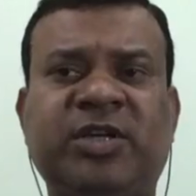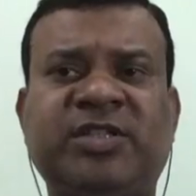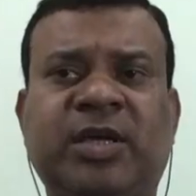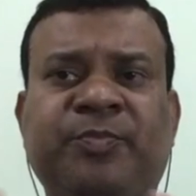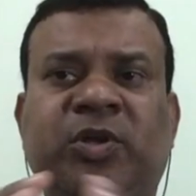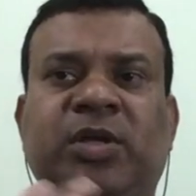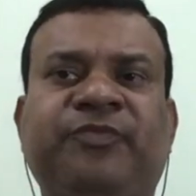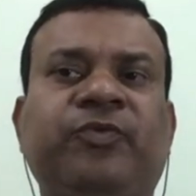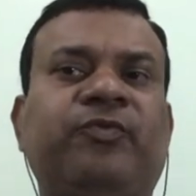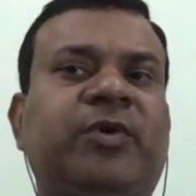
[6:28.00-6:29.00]
example,
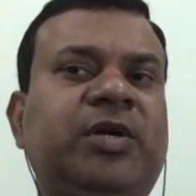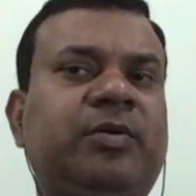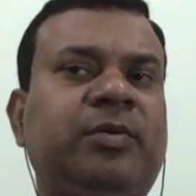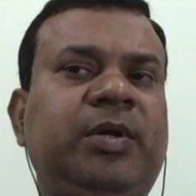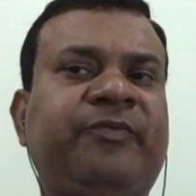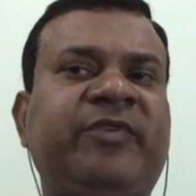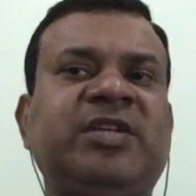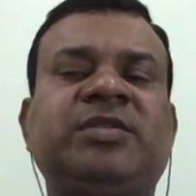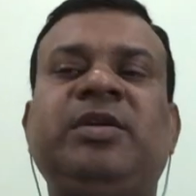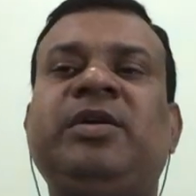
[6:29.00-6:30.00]
if you want to
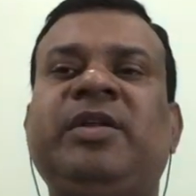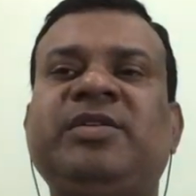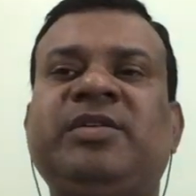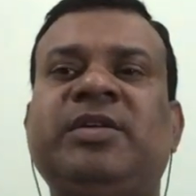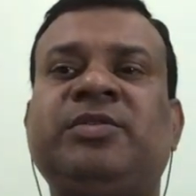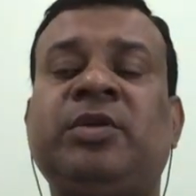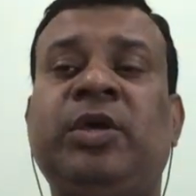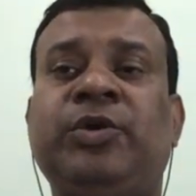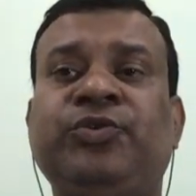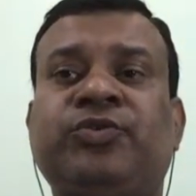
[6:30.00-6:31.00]
invest in TCS,
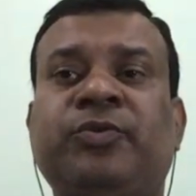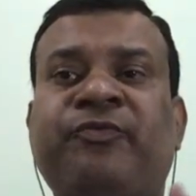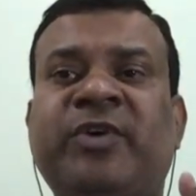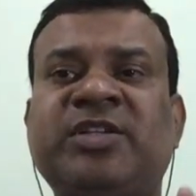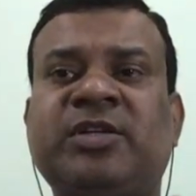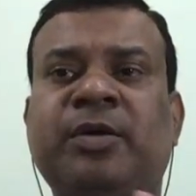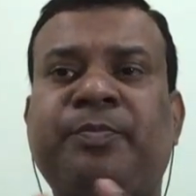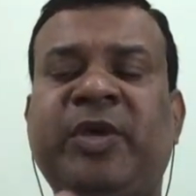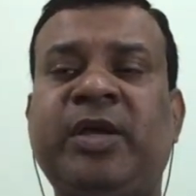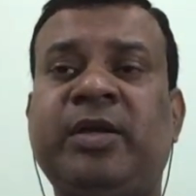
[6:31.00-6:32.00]
you should first
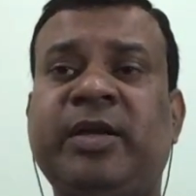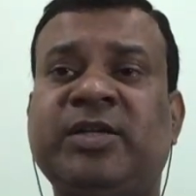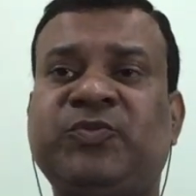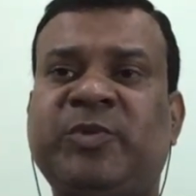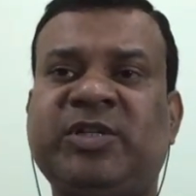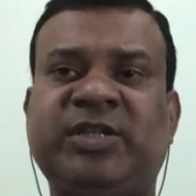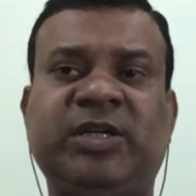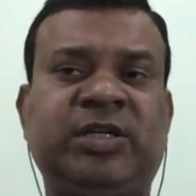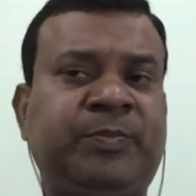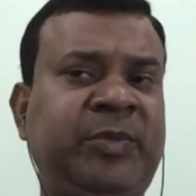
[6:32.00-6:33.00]
compare its
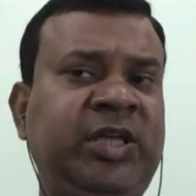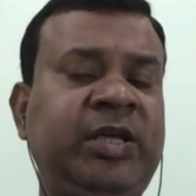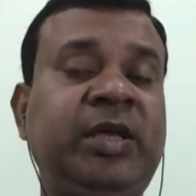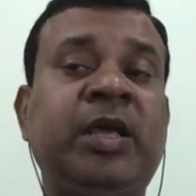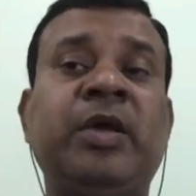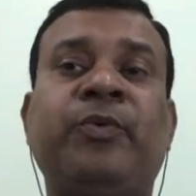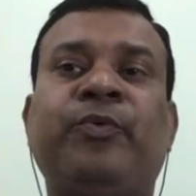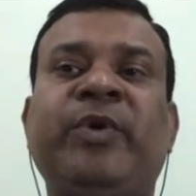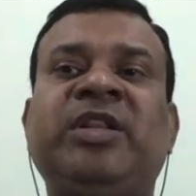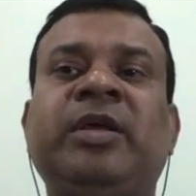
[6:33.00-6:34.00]
present PE
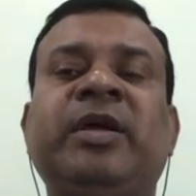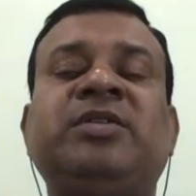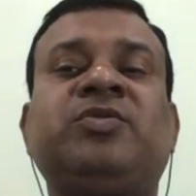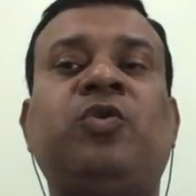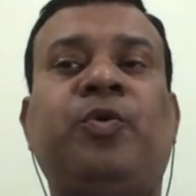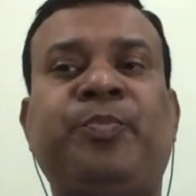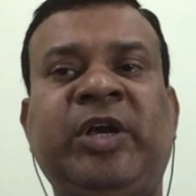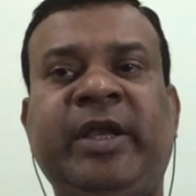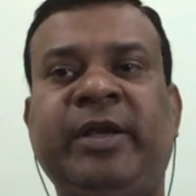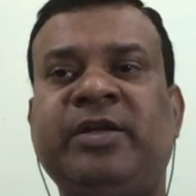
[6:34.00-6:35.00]
with its
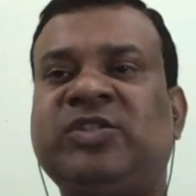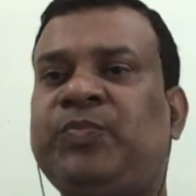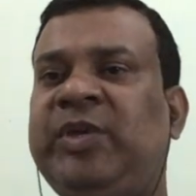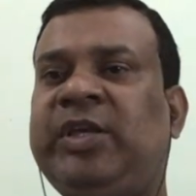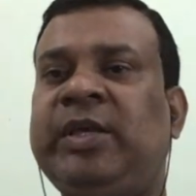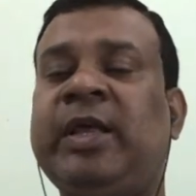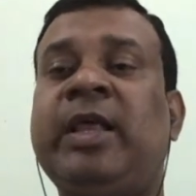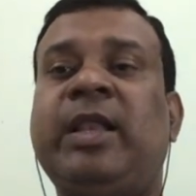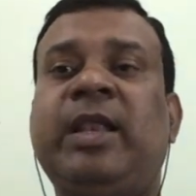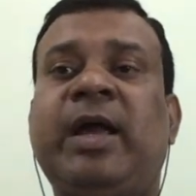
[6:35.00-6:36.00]
competitors' PE
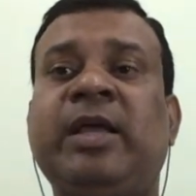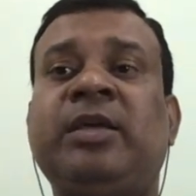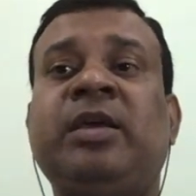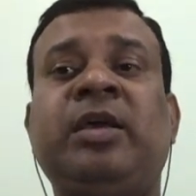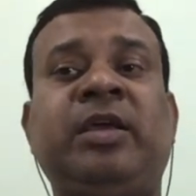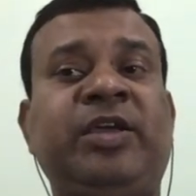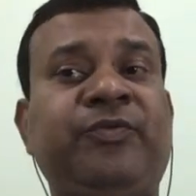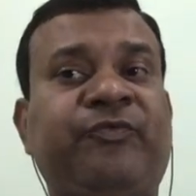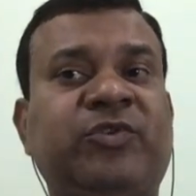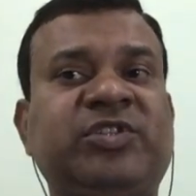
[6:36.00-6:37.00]
like
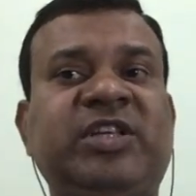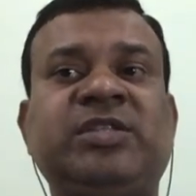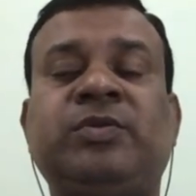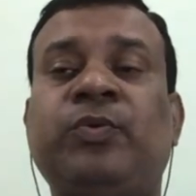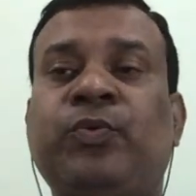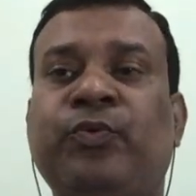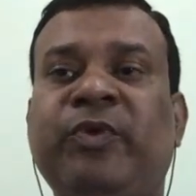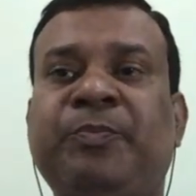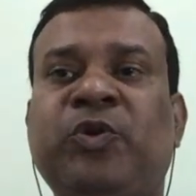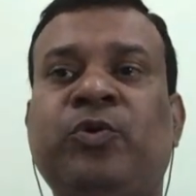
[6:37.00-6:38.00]
Infosys,
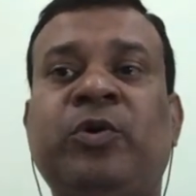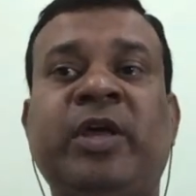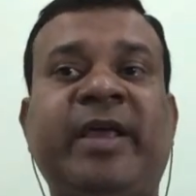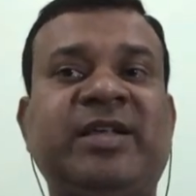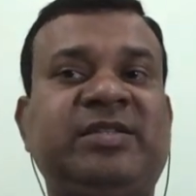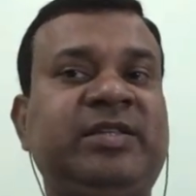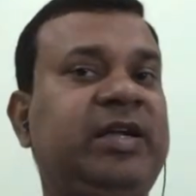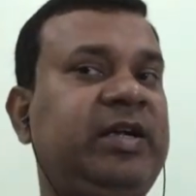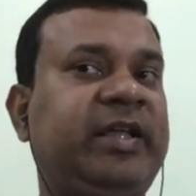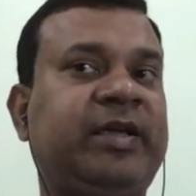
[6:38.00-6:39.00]
Wipro,
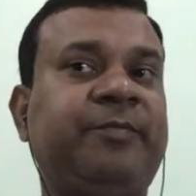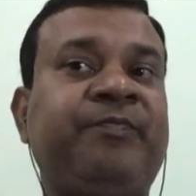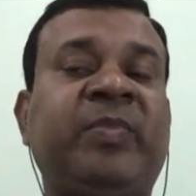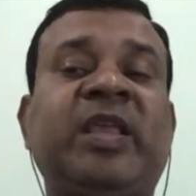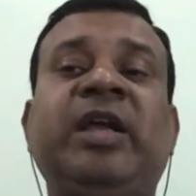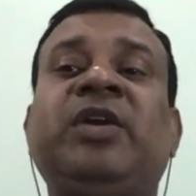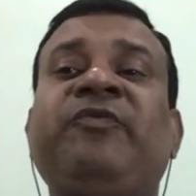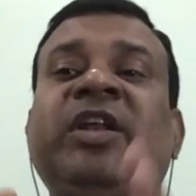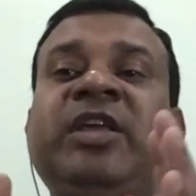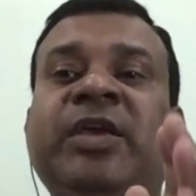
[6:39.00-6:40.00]
SCL Tech. It
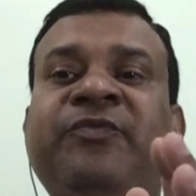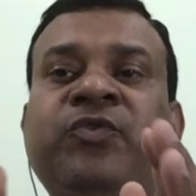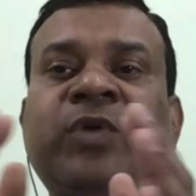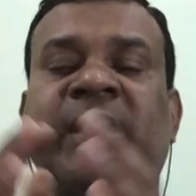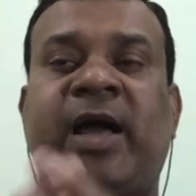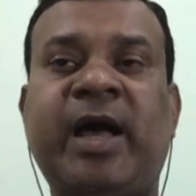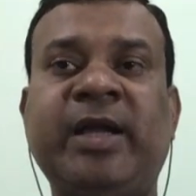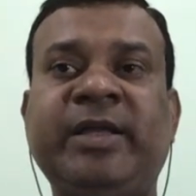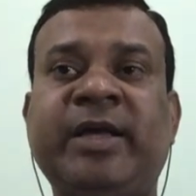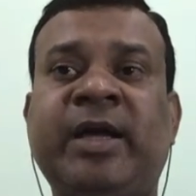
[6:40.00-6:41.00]
will give you an
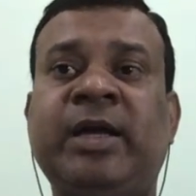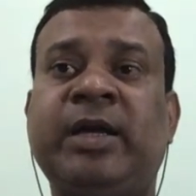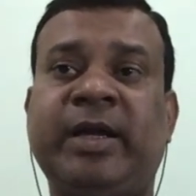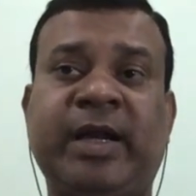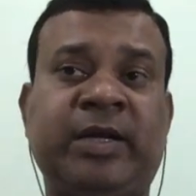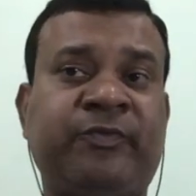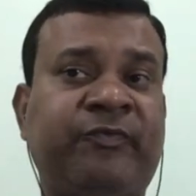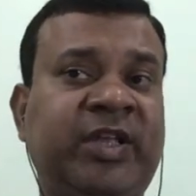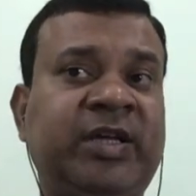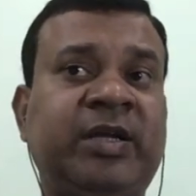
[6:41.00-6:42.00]
idea that
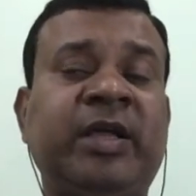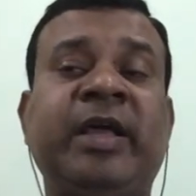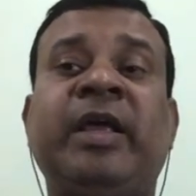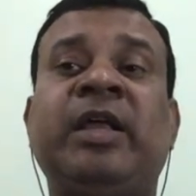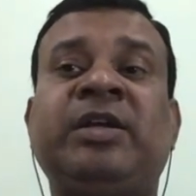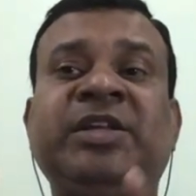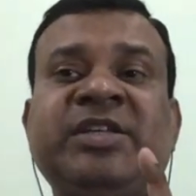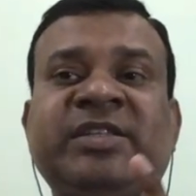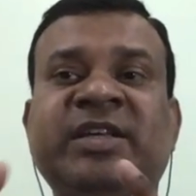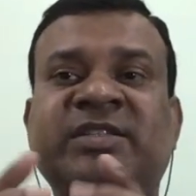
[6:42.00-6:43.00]
whether
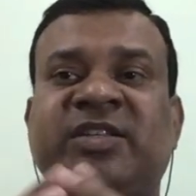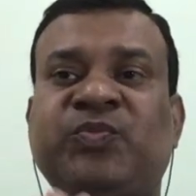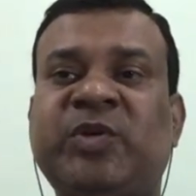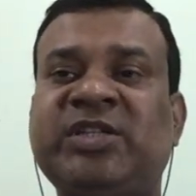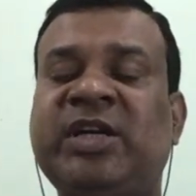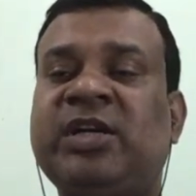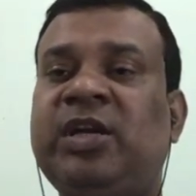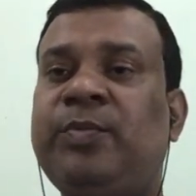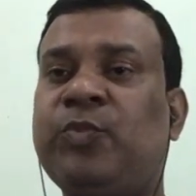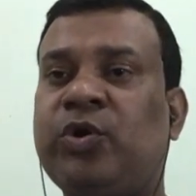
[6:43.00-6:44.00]
TCS is
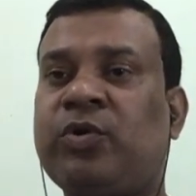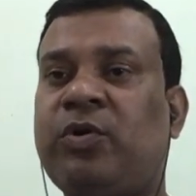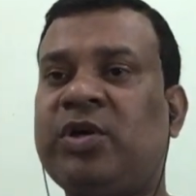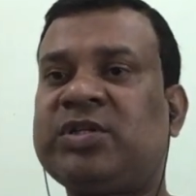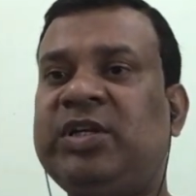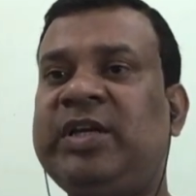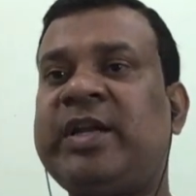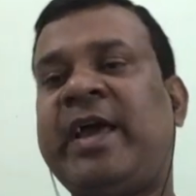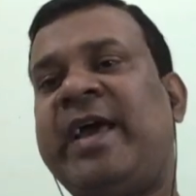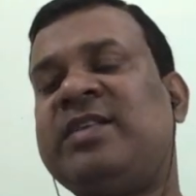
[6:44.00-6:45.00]
presently more costlier
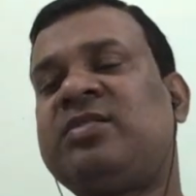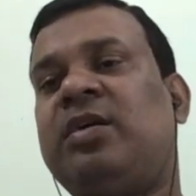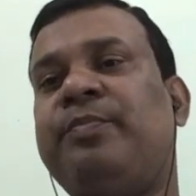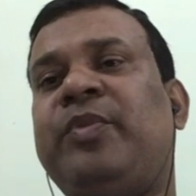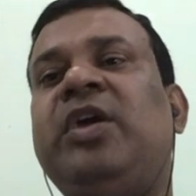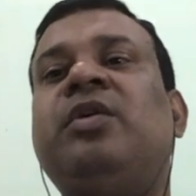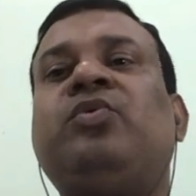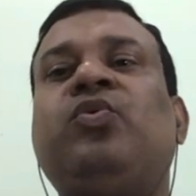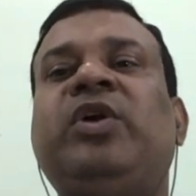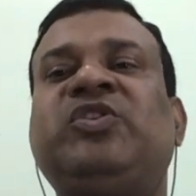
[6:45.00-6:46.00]
as compared
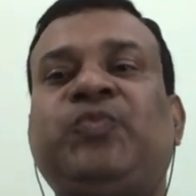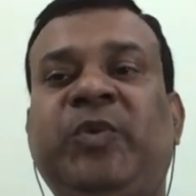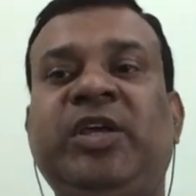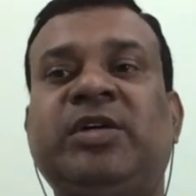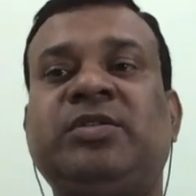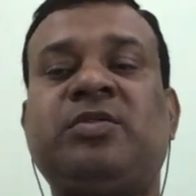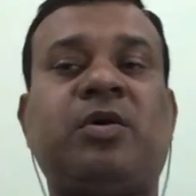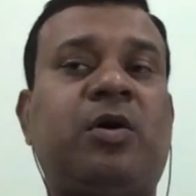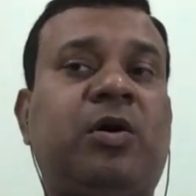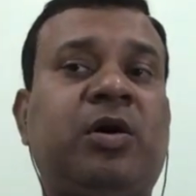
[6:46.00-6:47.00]
to its peers
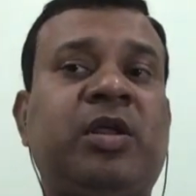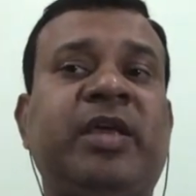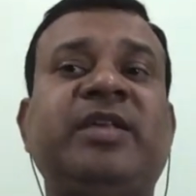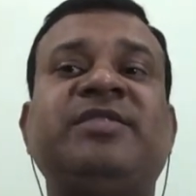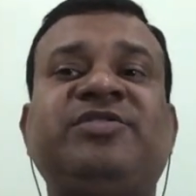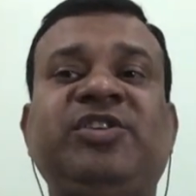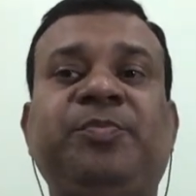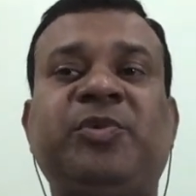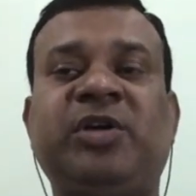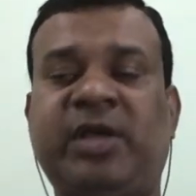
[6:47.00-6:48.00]
or is
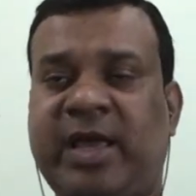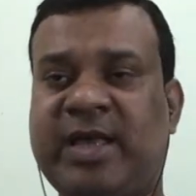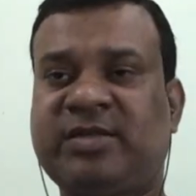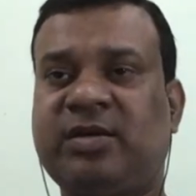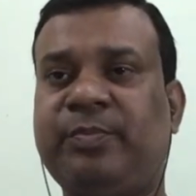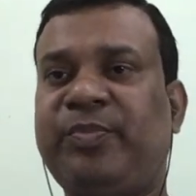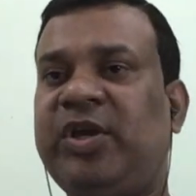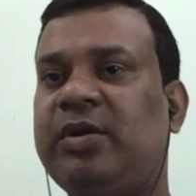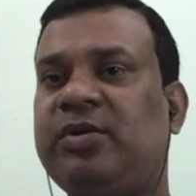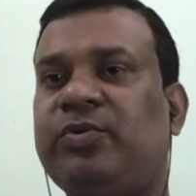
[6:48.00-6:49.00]
cheaper as
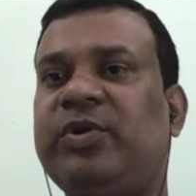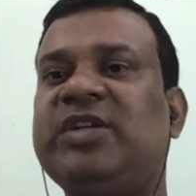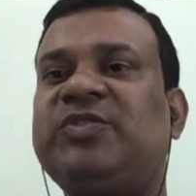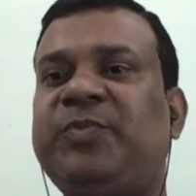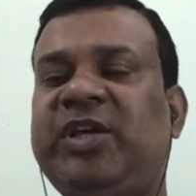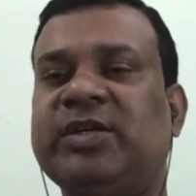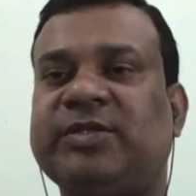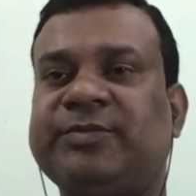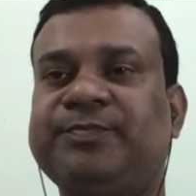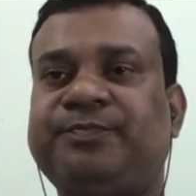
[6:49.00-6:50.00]
compared to its peers.